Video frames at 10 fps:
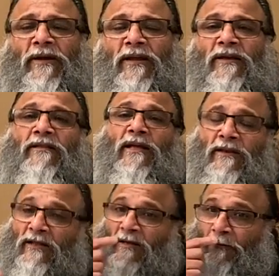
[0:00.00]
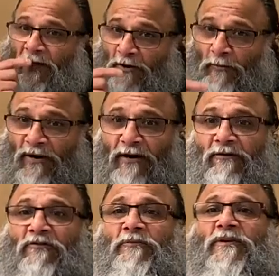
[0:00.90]
me, then
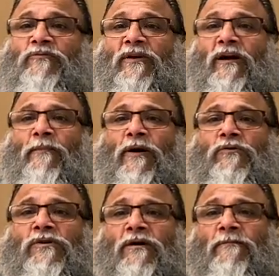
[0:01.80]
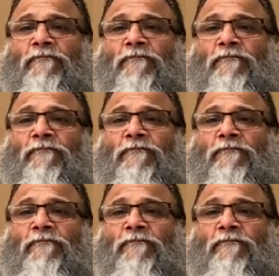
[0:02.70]
manipulative speech will come out.